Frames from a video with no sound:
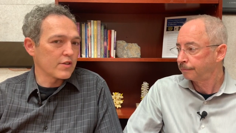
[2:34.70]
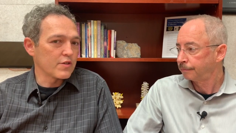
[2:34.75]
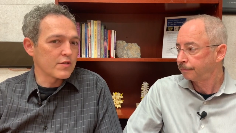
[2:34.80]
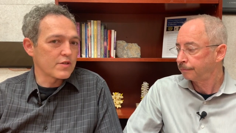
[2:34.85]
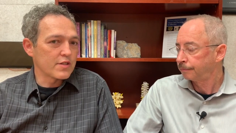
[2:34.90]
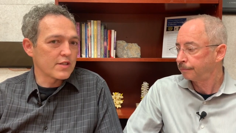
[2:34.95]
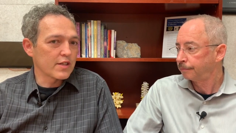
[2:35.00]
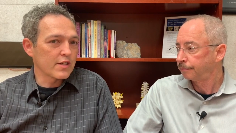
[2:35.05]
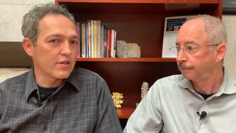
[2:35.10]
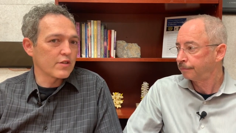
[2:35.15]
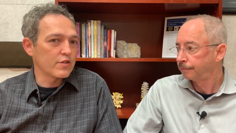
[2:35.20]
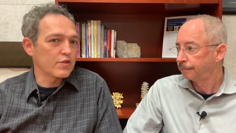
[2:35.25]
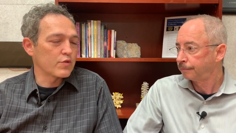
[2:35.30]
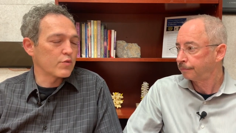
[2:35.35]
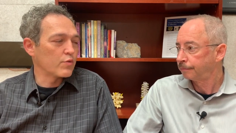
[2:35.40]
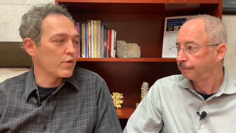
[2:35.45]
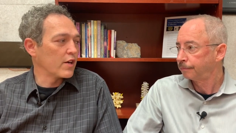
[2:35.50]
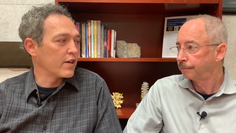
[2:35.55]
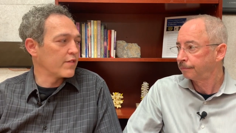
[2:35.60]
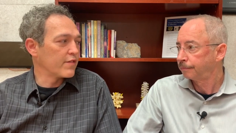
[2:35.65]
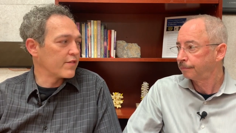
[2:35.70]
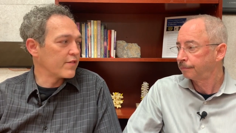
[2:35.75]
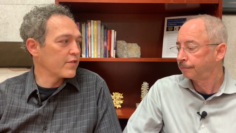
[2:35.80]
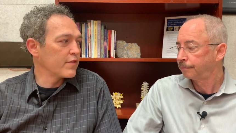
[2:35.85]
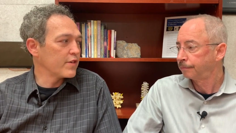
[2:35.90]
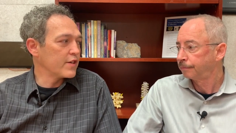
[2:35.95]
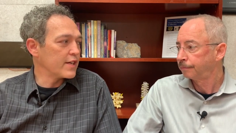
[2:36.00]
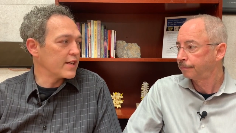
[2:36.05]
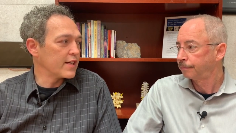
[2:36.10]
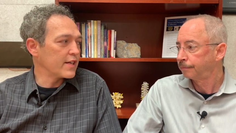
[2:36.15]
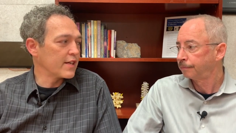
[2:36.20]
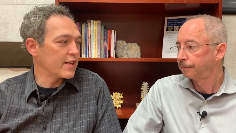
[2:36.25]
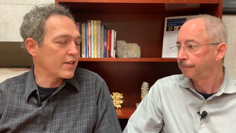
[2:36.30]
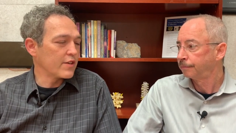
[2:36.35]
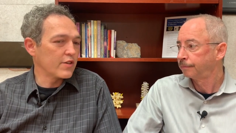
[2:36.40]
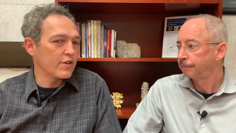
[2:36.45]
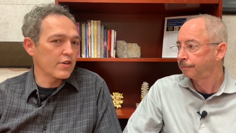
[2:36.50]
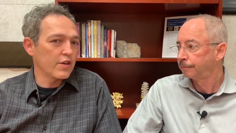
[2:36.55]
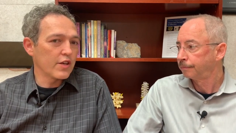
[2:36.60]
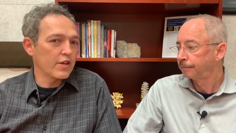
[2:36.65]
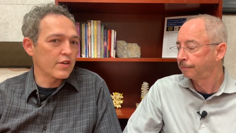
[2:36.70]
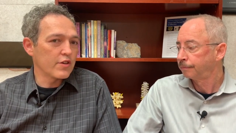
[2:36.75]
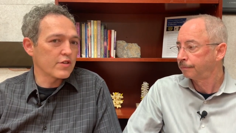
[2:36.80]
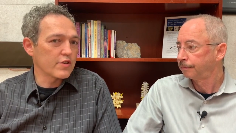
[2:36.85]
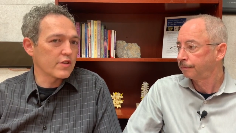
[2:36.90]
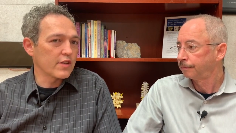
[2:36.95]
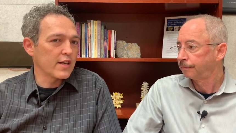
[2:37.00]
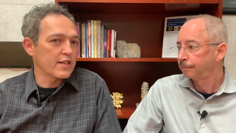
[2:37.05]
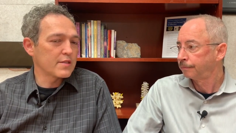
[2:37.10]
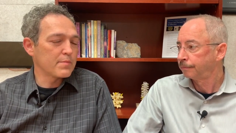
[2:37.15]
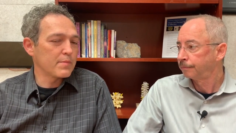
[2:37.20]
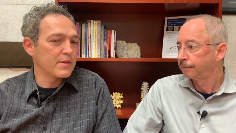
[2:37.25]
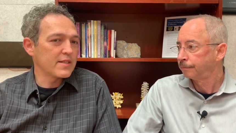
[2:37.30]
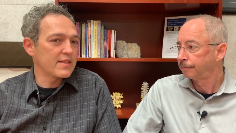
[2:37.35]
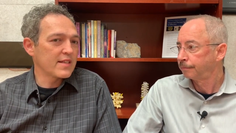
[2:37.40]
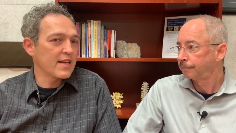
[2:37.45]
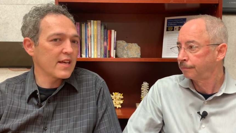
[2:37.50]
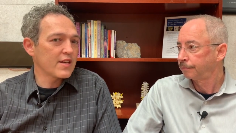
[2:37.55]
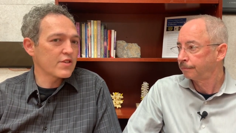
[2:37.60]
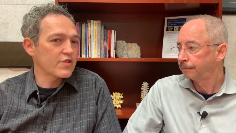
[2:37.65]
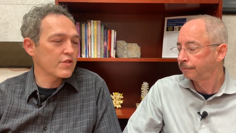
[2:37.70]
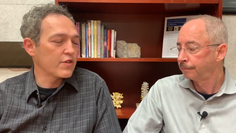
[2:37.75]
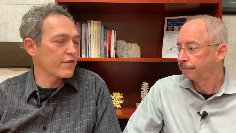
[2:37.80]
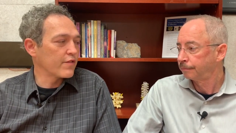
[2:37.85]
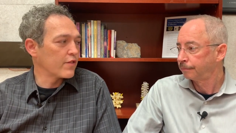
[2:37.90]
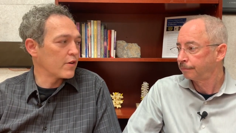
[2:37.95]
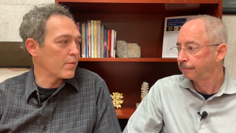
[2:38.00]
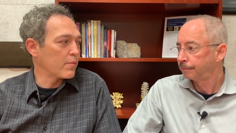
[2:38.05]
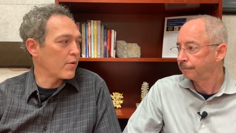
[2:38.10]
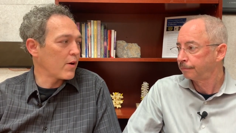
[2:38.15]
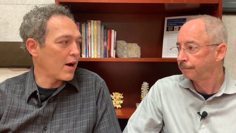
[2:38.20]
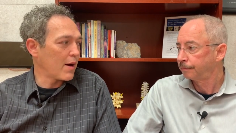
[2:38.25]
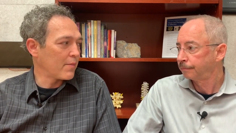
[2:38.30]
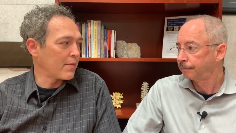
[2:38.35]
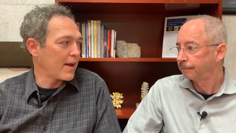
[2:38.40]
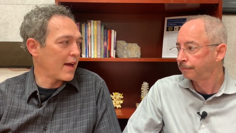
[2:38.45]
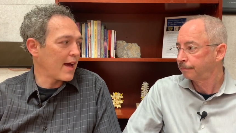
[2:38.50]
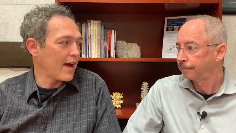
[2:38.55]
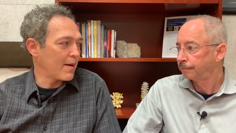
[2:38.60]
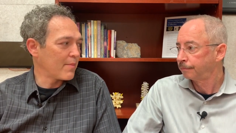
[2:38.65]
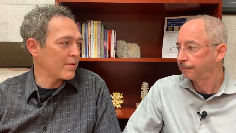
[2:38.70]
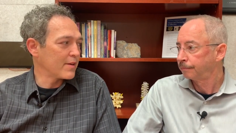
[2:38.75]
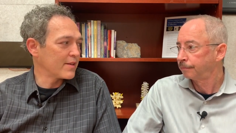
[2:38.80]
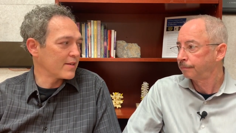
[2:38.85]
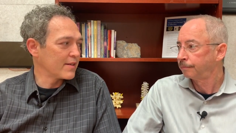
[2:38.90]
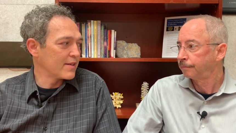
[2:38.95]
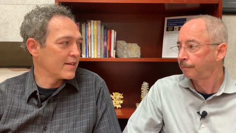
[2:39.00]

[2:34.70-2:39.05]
Speaker 1: those signals run free and there's less potential for a problem to happen.